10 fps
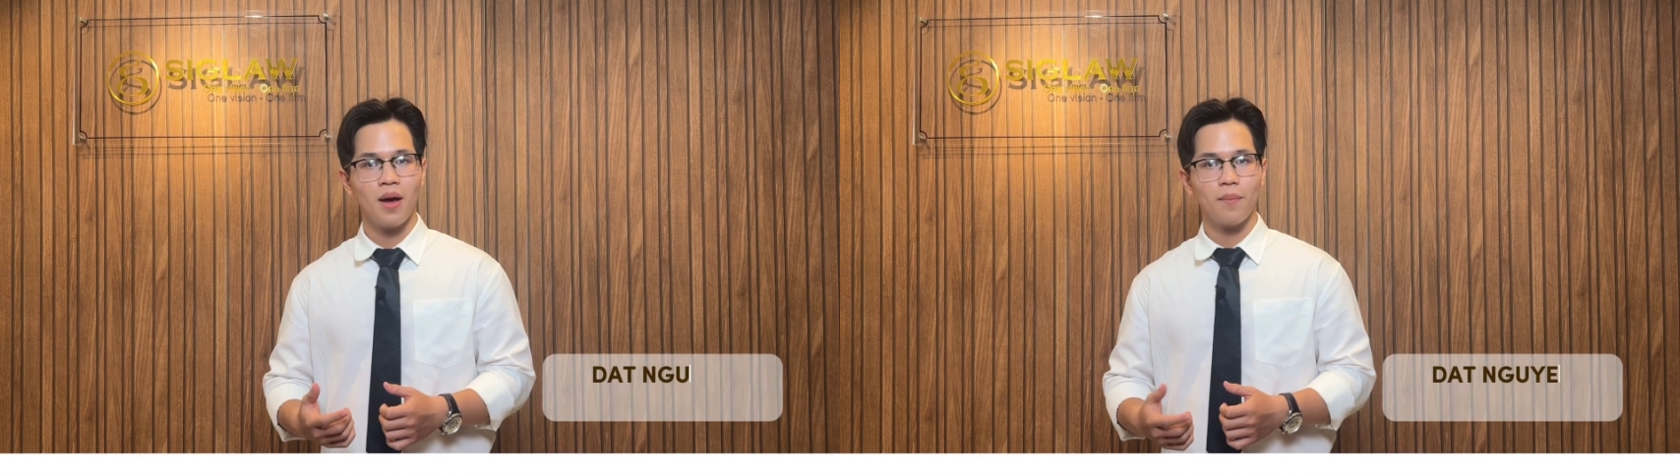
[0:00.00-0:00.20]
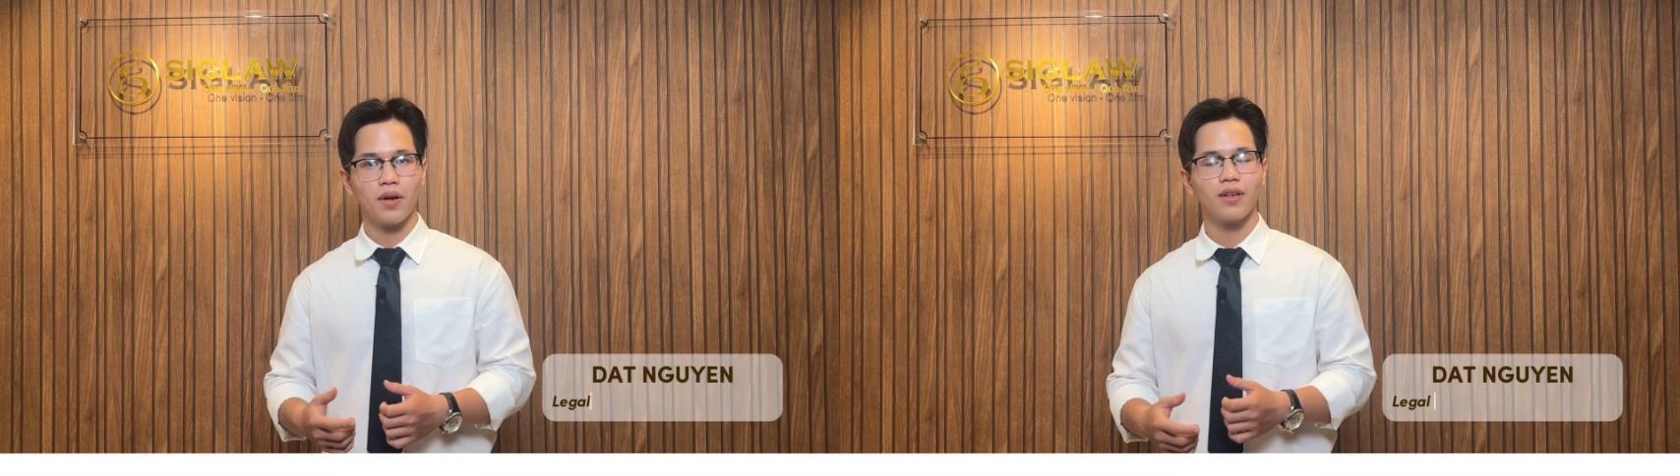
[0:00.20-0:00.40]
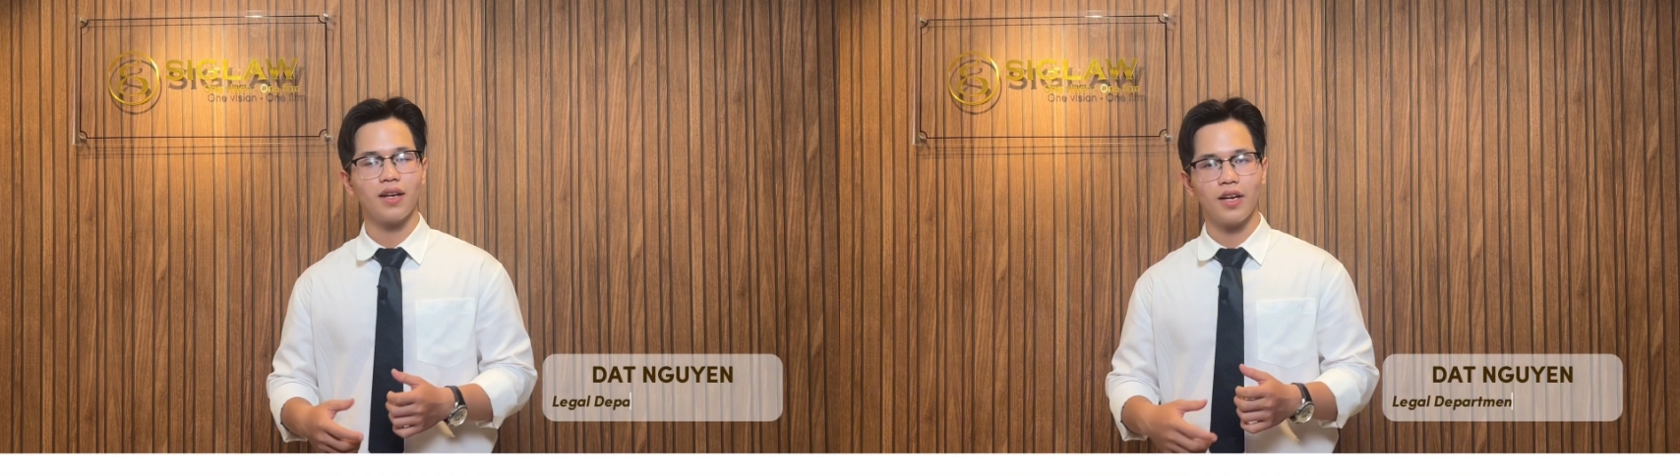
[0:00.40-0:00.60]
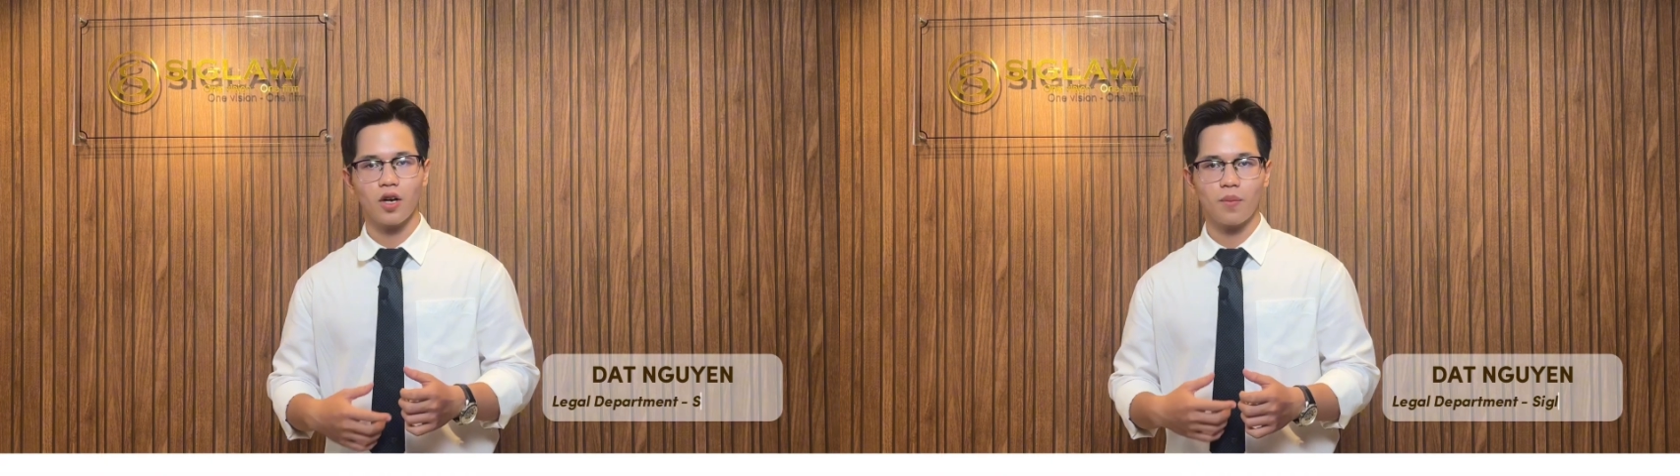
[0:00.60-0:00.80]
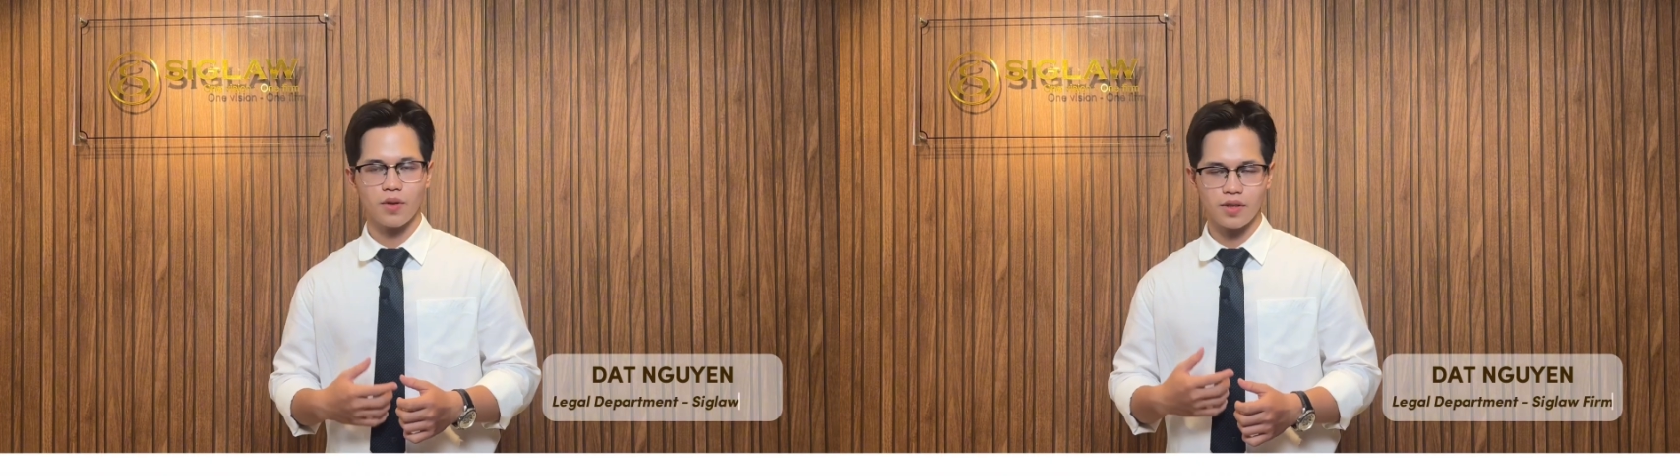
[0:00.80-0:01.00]
But the legal
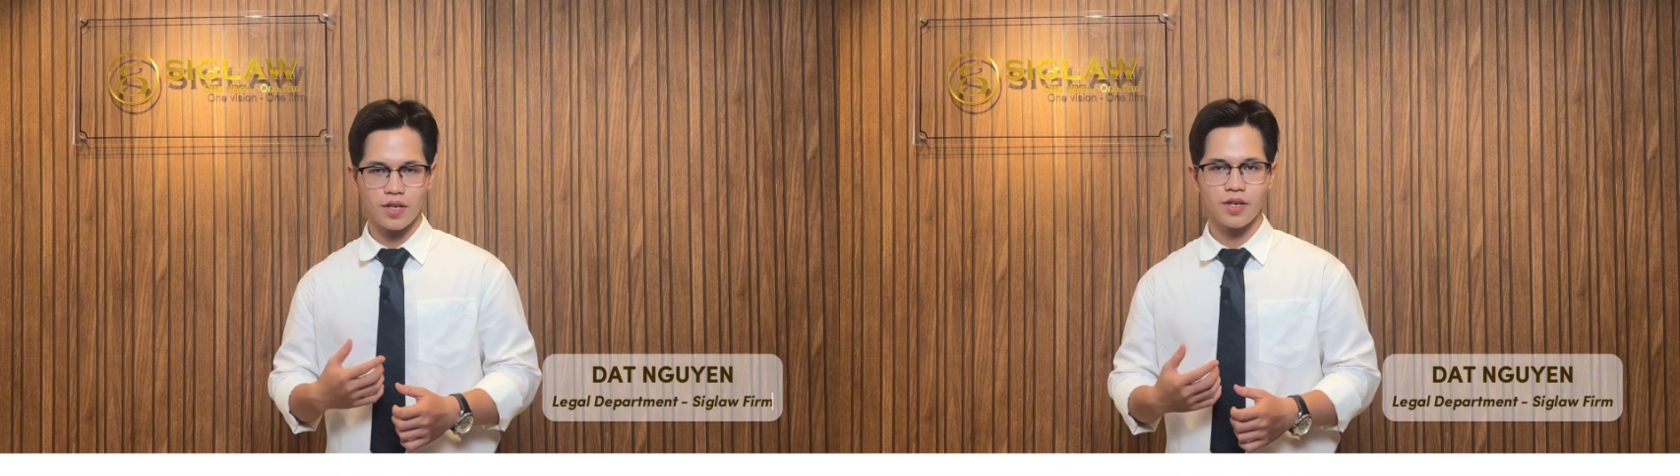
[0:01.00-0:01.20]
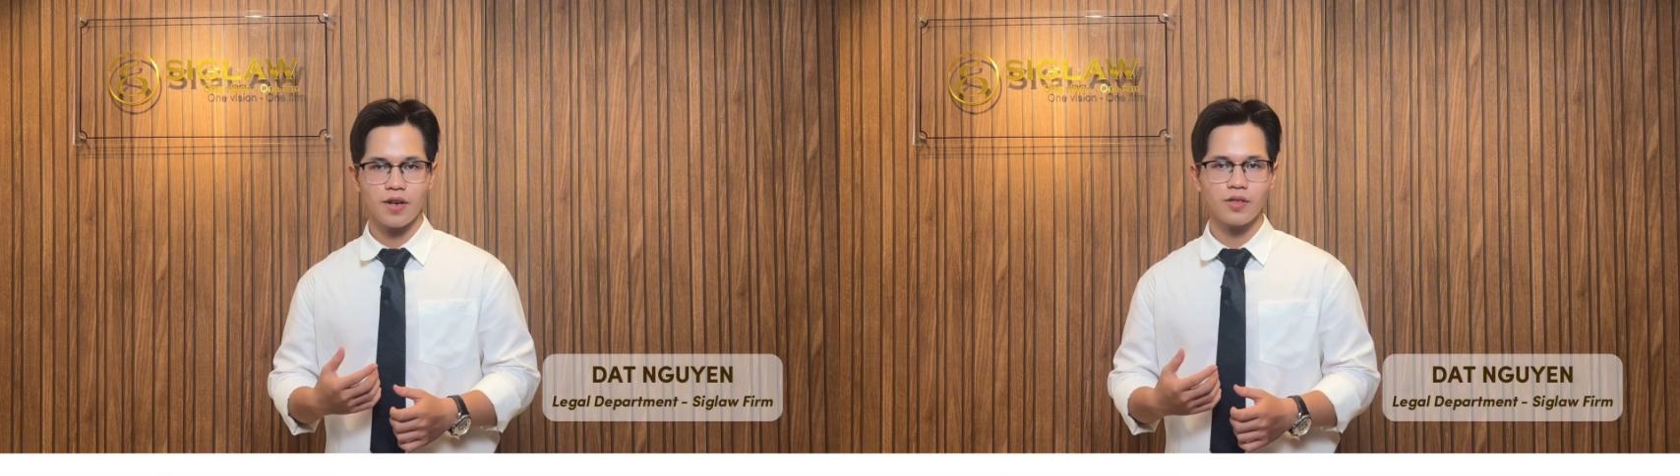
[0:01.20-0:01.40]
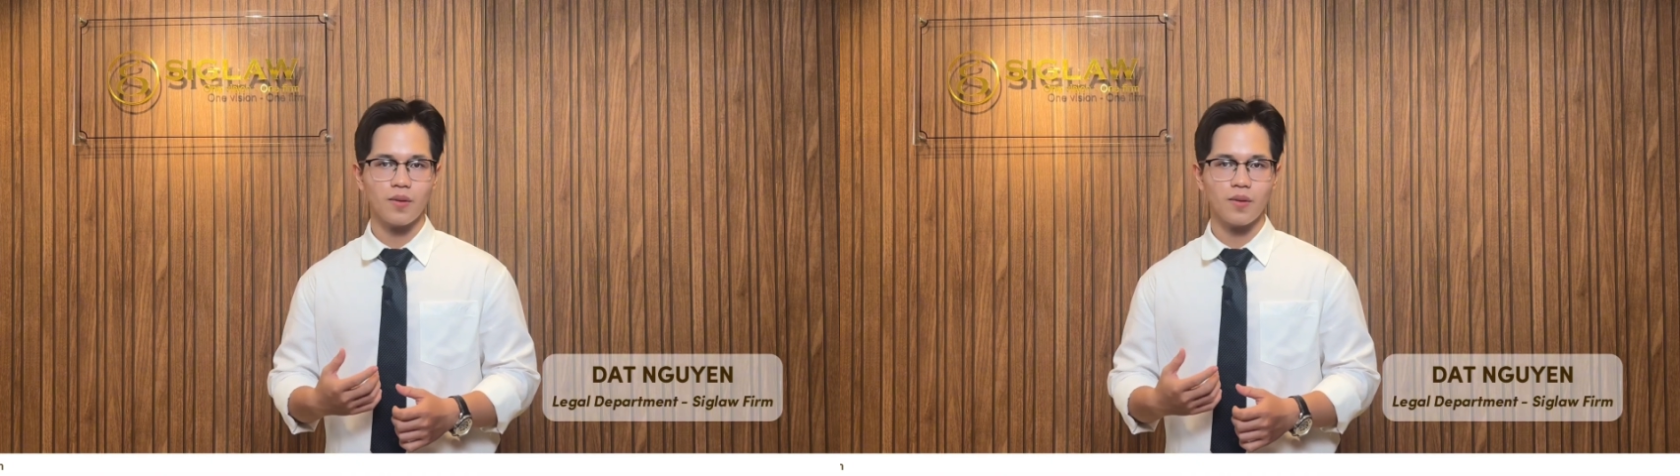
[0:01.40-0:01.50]
procedure to